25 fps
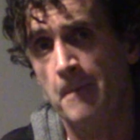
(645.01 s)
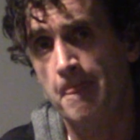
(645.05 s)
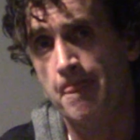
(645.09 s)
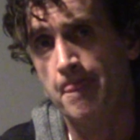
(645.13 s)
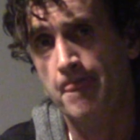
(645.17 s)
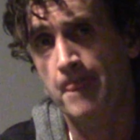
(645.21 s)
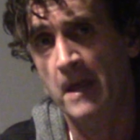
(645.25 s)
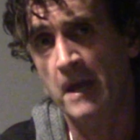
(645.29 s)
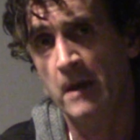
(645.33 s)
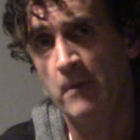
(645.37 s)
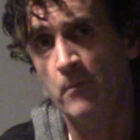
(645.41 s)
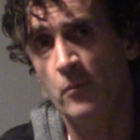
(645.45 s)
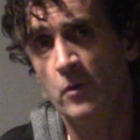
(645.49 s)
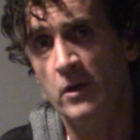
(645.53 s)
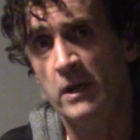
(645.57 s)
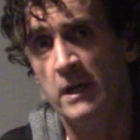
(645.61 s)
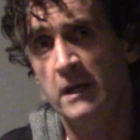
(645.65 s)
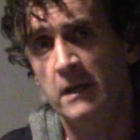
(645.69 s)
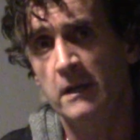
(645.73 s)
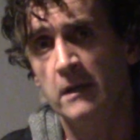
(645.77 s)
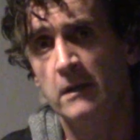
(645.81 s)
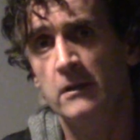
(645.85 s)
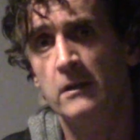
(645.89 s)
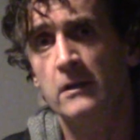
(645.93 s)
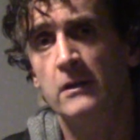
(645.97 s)
then
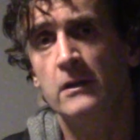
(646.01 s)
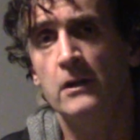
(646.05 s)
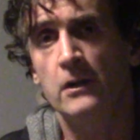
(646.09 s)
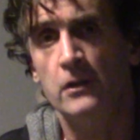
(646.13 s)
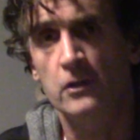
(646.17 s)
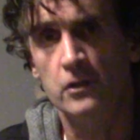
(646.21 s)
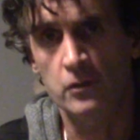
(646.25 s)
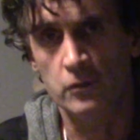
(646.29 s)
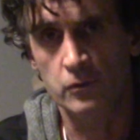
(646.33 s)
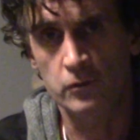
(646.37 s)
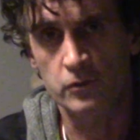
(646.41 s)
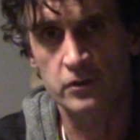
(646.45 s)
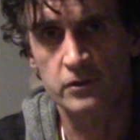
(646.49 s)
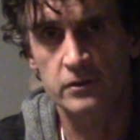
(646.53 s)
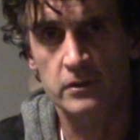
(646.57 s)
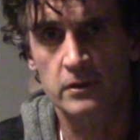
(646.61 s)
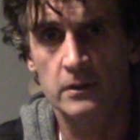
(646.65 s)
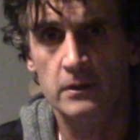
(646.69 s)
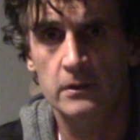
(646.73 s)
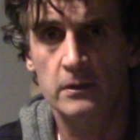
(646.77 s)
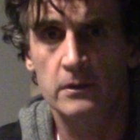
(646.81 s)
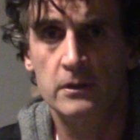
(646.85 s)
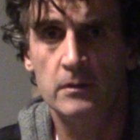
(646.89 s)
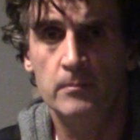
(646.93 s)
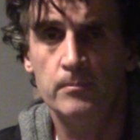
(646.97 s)
we can use
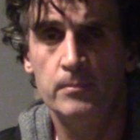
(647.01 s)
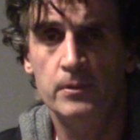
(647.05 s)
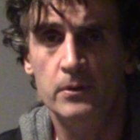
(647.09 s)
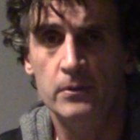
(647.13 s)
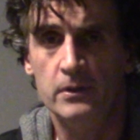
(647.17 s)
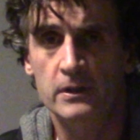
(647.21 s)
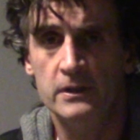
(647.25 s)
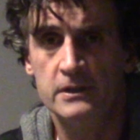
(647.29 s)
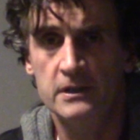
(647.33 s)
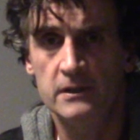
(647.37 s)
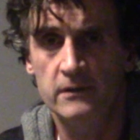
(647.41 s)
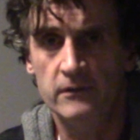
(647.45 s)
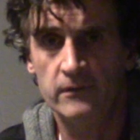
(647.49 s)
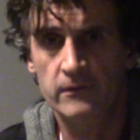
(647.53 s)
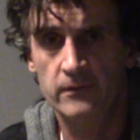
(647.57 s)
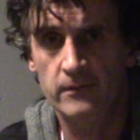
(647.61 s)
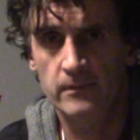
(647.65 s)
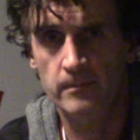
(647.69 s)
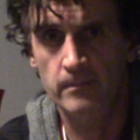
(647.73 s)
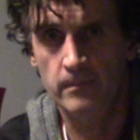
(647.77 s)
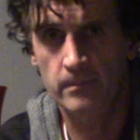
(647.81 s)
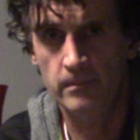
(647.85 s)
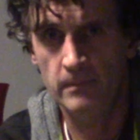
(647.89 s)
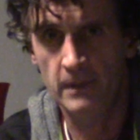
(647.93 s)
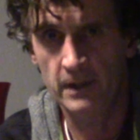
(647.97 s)
the punitive
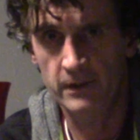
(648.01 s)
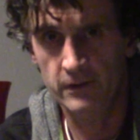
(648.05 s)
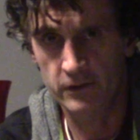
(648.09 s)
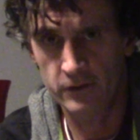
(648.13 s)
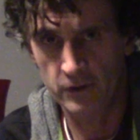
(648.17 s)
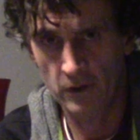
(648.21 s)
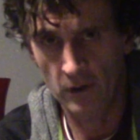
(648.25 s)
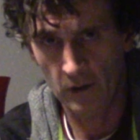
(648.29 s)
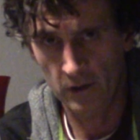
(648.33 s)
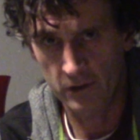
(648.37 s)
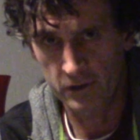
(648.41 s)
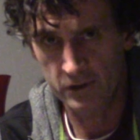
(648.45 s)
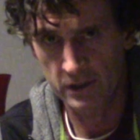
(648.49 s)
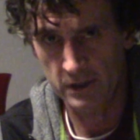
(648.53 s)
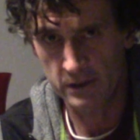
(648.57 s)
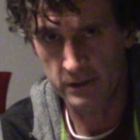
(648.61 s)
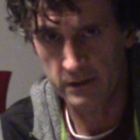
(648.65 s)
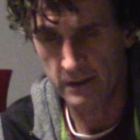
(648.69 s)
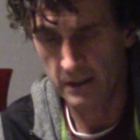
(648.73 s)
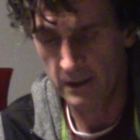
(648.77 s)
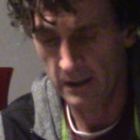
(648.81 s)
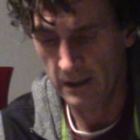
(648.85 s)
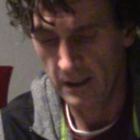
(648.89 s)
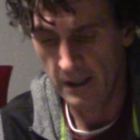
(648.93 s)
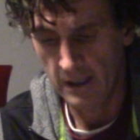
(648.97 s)
methodologies.
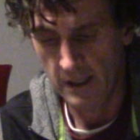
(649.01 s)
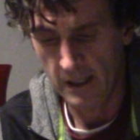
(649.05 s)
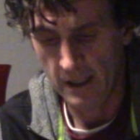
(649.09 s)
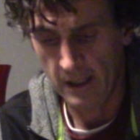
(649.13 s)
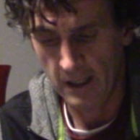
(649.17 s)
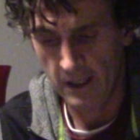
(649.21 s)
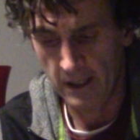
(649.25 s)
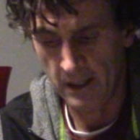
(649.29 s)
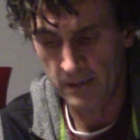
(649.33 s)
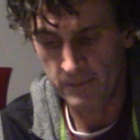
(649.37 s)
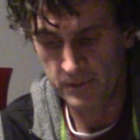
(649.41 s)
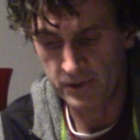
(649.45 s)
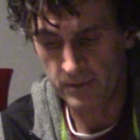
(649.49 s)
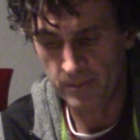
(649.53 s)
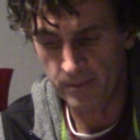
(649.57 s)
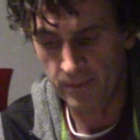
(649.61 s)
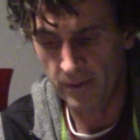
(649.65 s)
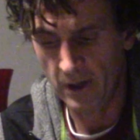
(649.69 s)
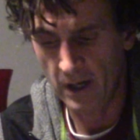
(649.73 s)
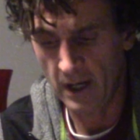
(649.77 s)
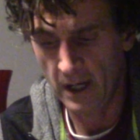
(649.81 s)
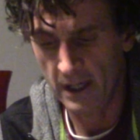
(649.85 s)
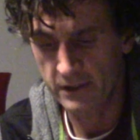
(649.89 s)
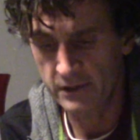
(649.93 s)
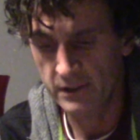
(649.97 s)
And I'm
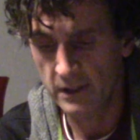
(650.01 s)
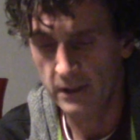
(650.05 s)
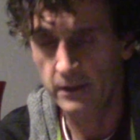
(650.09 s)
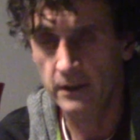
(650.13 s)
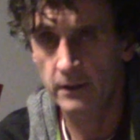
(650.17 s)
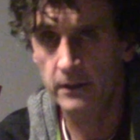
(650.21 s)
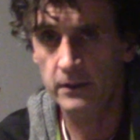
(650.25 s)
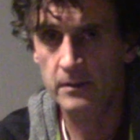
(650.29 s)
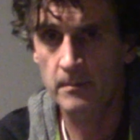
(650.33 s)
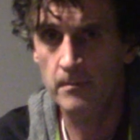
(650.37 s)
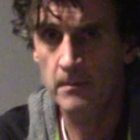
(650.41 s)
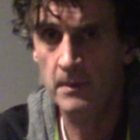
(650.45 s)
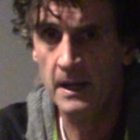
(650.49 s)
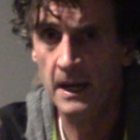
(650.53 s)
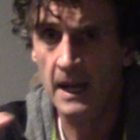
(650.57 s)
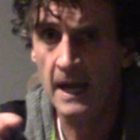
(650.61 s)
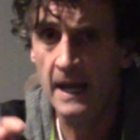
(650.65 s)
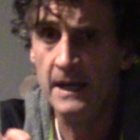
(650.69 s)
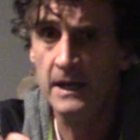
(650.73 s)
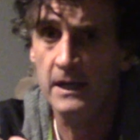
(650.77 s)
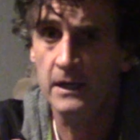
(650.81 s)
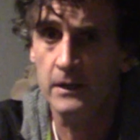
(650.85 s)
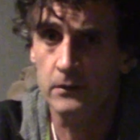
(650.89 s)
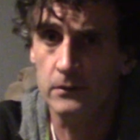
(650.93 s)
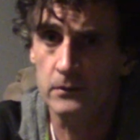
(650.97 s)
surprised that the
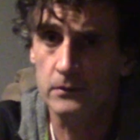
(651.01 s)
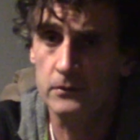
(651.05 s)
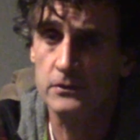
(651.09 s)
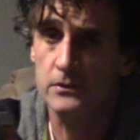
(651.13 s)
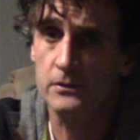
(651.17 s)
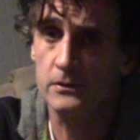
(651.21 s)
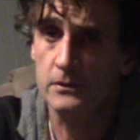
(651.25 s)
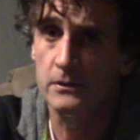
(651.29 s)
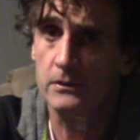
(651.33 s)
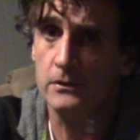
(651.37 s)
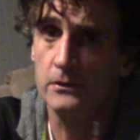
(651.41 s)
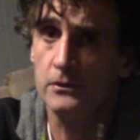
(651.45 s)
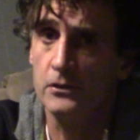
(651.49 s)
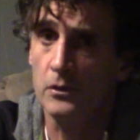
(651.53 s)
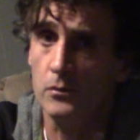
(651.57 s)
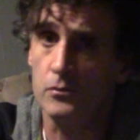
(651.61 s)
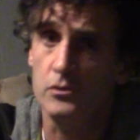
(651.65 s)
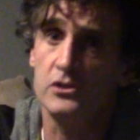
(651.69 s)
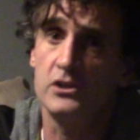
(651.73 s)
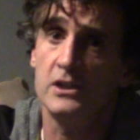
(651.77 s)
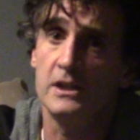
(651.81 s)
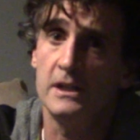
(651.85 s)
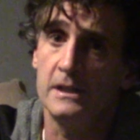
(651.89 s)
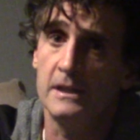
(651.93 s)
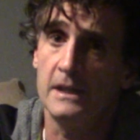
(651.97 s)
millennials don't
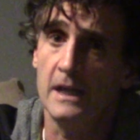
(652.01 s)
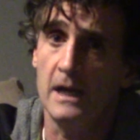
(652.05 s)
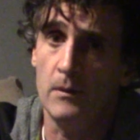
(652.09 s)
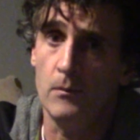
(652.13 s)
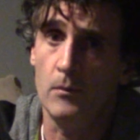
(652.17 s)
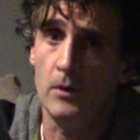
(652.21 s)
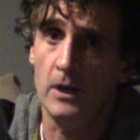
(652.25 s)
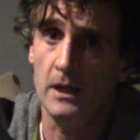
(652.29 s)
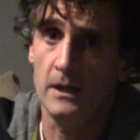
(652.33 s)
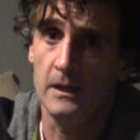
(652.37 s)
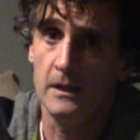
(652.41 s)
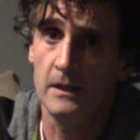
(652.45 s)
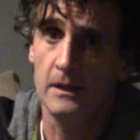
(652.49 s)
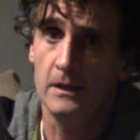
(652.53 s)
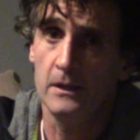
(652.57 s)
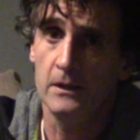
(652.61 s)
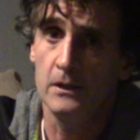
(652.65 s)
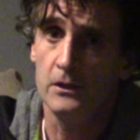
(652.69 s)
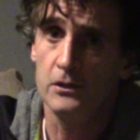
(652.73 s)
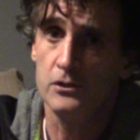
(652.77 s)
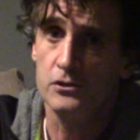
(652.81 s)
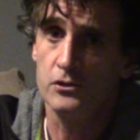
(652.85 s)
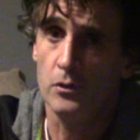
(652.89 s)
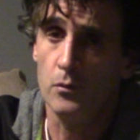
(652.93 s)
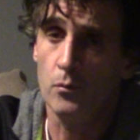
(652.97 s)
see it that way.
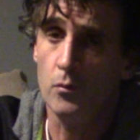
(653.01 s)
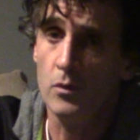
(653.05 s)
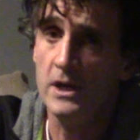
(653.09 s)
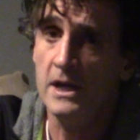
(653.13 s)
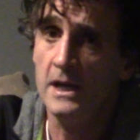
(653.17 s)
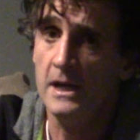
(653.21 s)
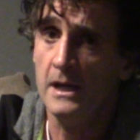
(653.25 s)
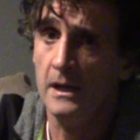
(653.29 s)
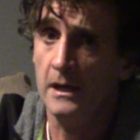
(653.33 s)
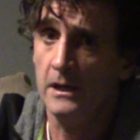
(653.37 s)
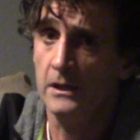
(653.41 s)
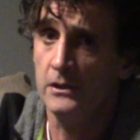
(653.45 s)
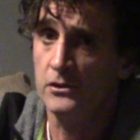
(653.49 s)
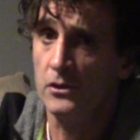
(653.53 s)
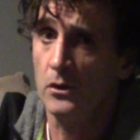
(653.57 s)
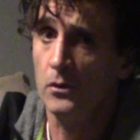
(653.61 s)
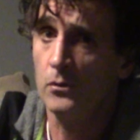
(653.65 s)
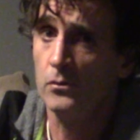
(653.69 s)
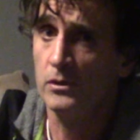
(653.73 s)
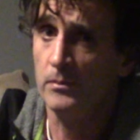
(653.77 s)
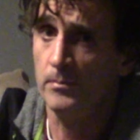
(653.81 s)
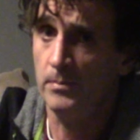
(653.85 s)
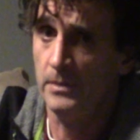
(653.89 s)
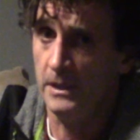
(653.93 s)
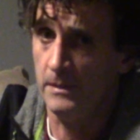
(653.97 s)
So we, as
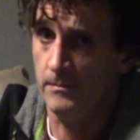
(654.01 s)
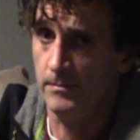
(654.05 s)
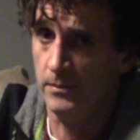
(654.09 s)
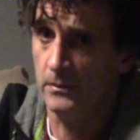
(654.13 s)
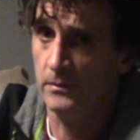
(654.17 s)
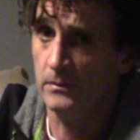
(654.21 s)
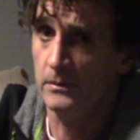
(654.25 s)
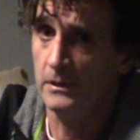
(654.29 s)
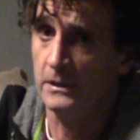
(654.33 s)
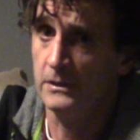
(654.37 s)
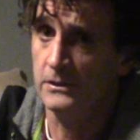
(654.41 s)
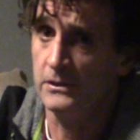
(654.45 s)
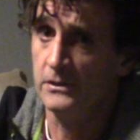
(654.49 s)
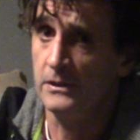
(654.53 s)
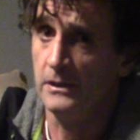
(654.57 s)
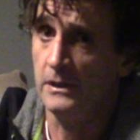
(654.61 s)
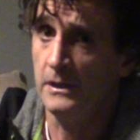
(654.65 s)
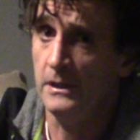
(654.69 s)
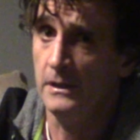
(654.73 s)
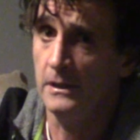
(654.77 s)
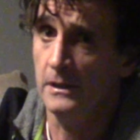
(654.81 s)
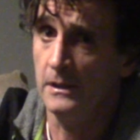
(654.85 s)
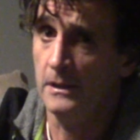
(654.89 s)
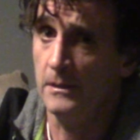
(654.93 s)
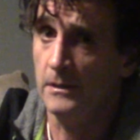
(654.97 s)
older people, as
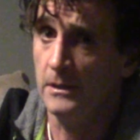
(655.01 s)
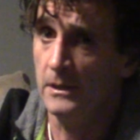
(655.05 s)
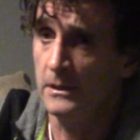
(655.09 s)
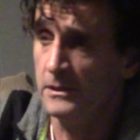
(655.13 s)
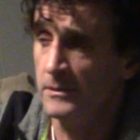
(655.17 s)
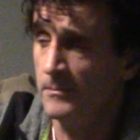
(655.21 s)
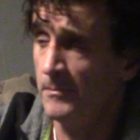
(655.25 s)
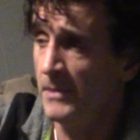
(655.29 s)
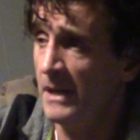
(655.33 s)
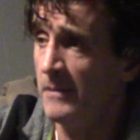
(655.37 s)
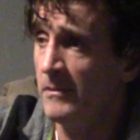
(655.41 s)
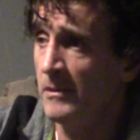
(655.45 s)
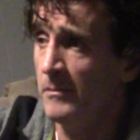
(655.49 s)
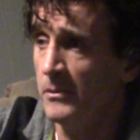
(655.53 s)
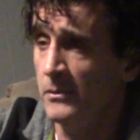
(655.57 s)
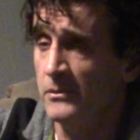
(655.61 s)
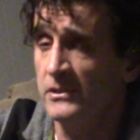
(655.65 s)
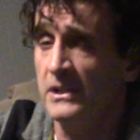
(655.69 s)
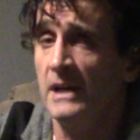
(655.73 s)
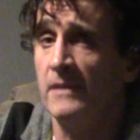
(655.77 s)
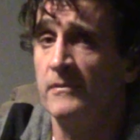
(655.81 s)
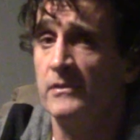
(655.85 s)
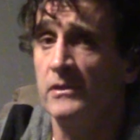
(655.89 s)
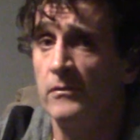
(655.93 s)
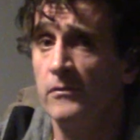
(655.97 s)
the baby boomers,
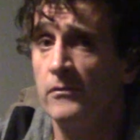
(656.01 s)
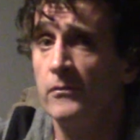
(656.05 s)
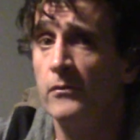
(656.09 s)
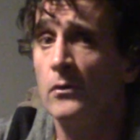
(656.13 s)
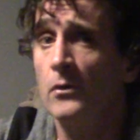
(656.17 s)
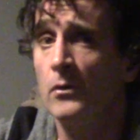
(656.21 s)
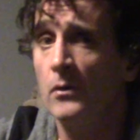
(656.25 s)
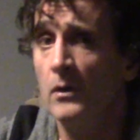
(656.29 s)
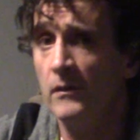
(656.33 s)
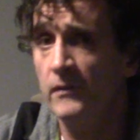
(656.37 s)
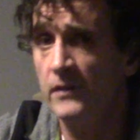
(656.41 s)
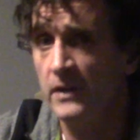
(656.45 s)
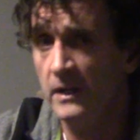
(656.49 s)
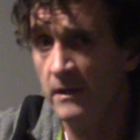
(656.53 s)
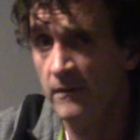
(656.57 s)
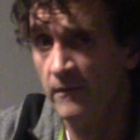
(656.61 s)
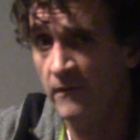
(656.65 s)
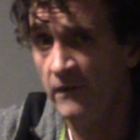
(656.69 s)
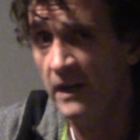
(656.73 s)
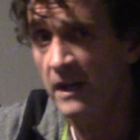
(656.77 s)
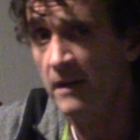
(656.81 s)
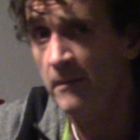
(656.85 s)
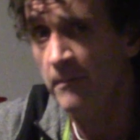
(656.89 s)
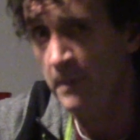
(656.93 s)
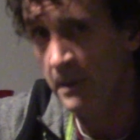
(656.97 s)
have to fall off the
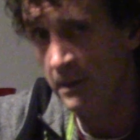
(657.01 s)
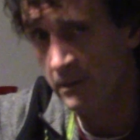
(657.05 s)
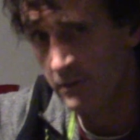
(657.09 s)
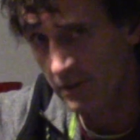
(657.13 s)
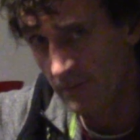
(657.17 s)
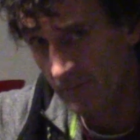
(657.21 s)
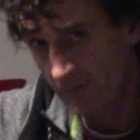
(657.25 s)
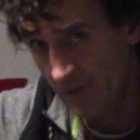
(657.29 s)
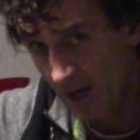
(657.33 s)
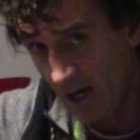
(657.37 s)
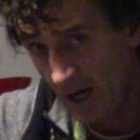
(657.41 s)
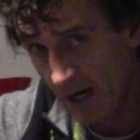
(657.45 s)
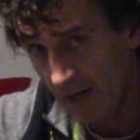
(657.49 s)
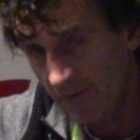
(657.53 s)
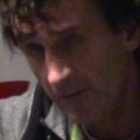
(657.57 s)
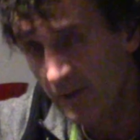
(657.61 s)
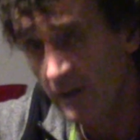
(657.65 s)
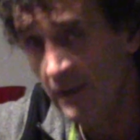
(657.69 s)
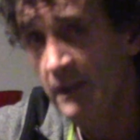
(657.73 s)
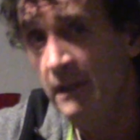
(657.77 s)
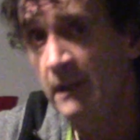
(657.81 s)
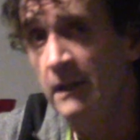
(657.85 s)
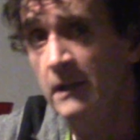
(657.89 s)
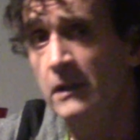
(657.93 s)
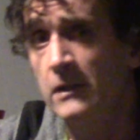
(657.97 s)
conveyor belt of life
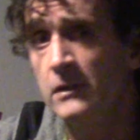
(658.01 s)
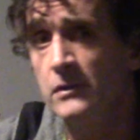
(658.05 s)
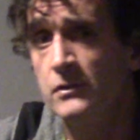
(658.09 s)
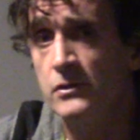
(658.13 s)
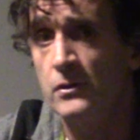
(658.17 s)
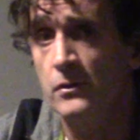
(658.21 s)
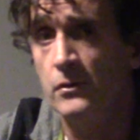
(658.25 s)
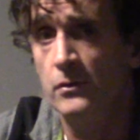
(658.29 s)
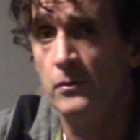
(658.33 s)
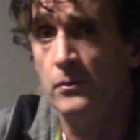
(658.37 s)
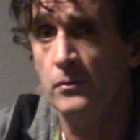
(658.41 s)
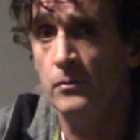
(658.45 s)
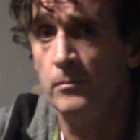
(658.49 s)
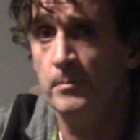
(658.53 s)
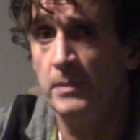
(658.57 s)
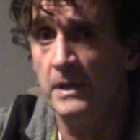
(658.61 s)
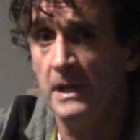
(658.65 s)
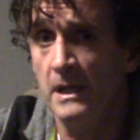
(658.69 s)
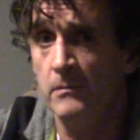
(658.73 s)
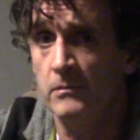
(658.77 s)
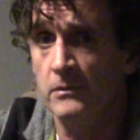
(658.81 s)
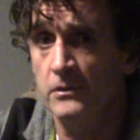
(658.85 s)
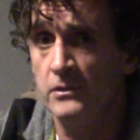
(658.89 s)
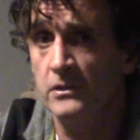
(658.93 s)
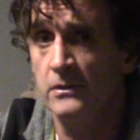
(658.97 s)
to be
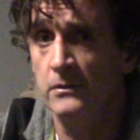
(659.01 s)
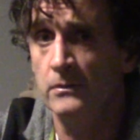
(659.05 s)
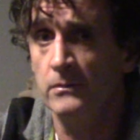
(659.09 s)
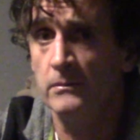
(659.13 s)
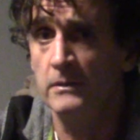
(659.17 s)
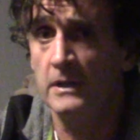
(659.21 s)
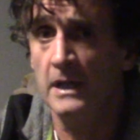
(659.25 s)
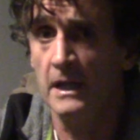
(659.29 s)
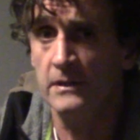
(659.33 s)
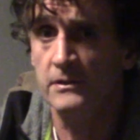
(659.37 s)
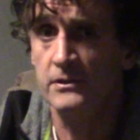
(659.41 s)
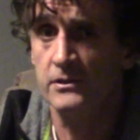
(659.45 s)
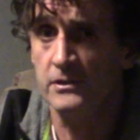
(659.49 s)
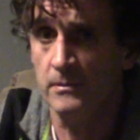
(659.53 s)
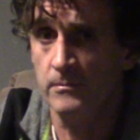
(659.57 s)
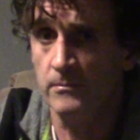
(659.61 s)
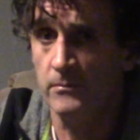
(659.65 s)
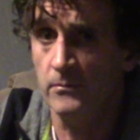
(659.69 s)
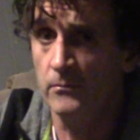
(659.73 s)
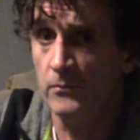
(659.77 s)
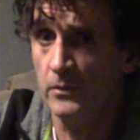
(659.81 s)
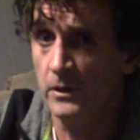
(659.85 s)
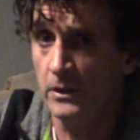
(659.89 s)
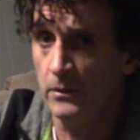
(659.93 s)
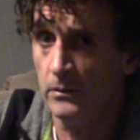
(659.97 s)
able to get some
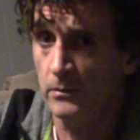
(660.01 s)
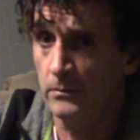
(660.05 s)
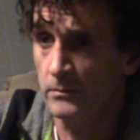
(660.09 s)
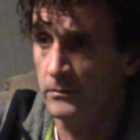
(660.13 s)
real